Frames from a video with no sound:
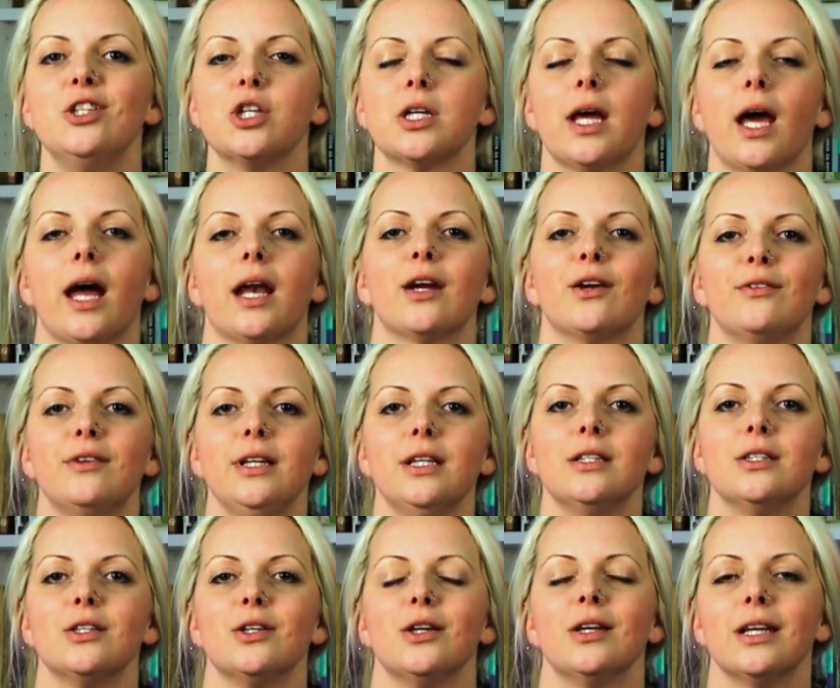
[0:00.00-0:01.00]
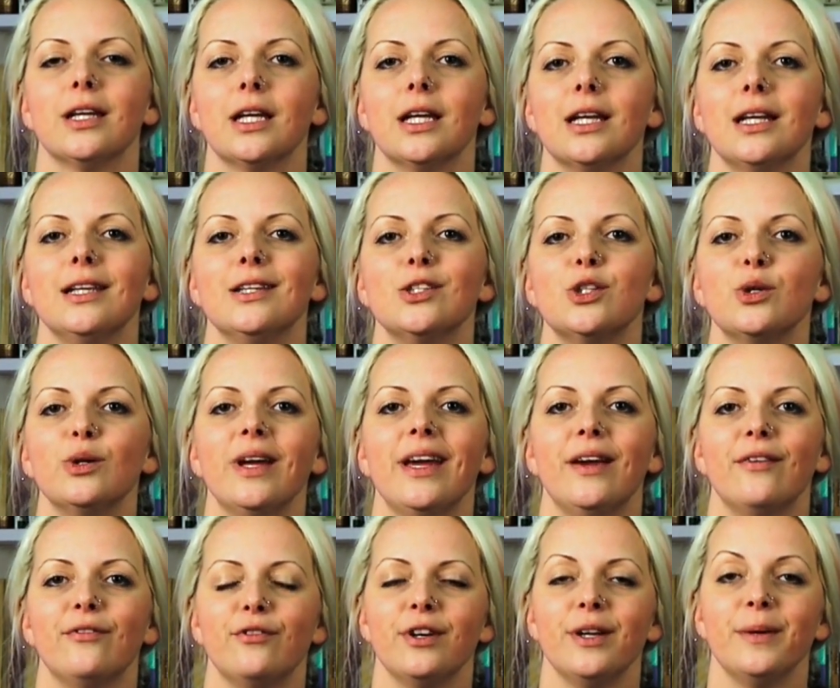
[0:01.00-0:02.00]
category and turning it into
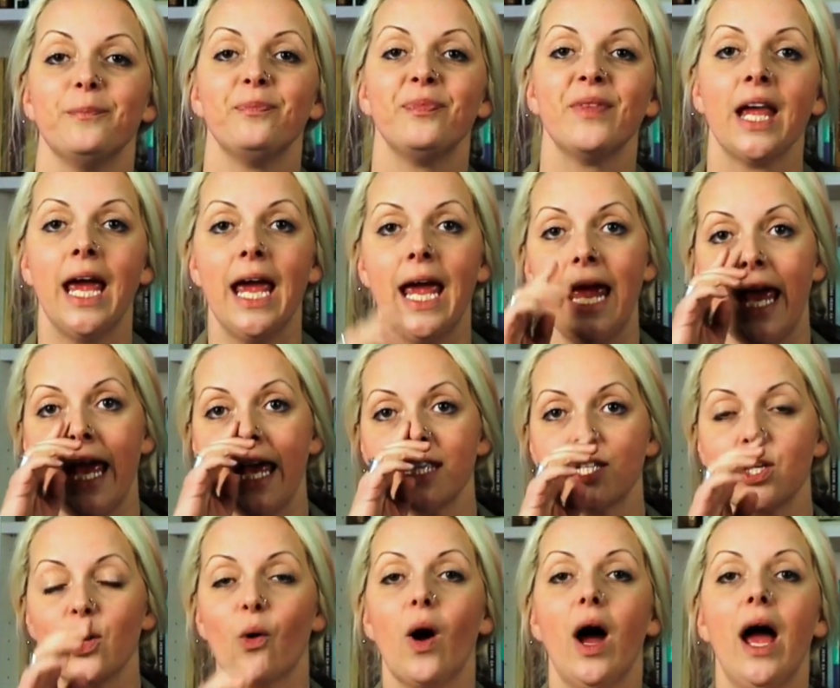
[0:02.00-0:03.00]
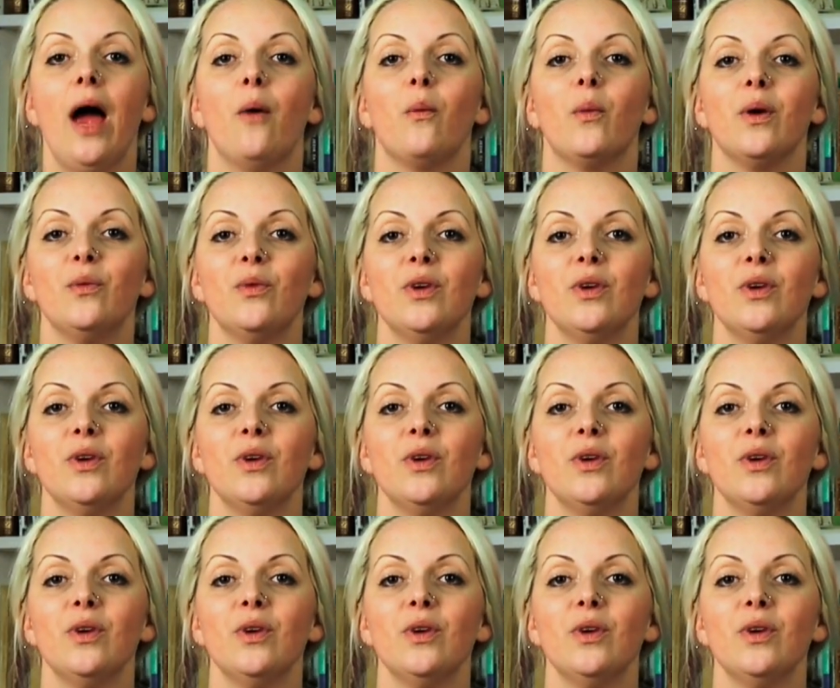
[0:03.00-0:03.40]
every. So when